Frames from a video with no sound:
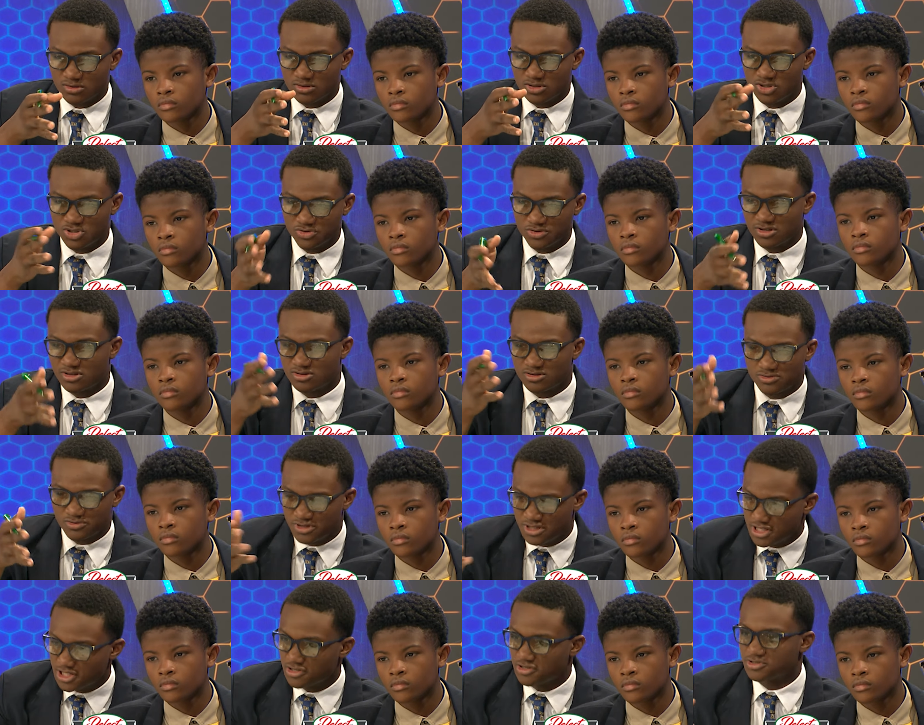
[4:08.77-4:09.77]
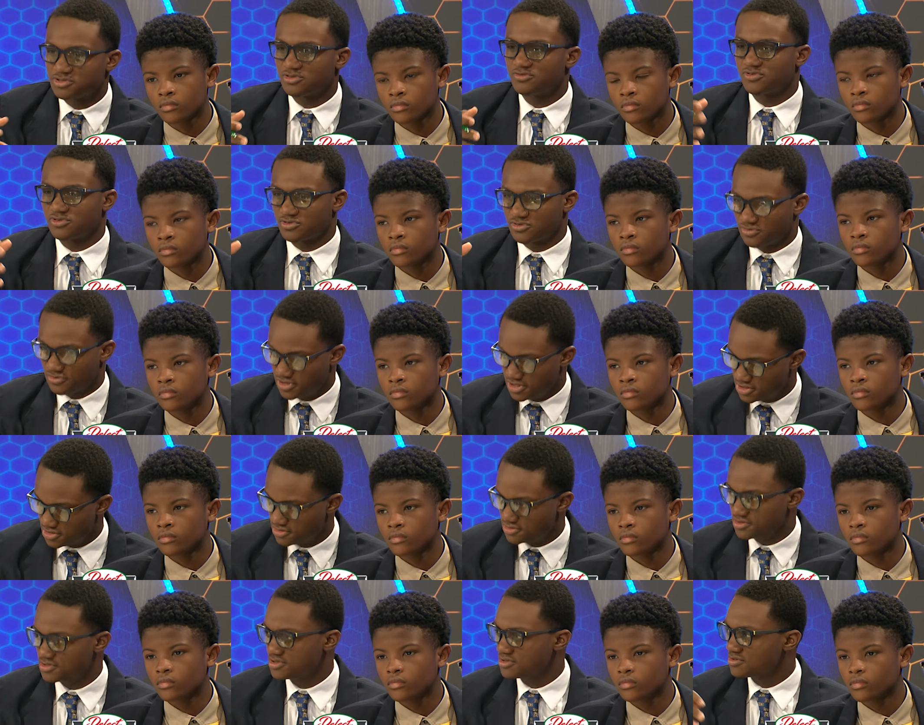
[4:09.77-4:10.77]
Speaker 1: during three years or for three
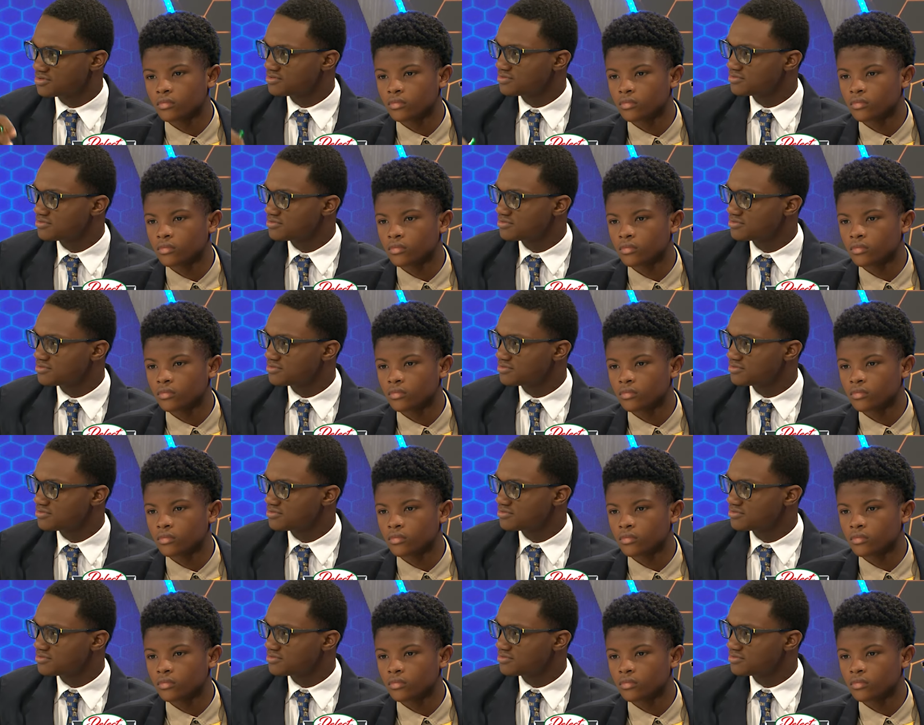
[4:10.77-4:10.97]
years.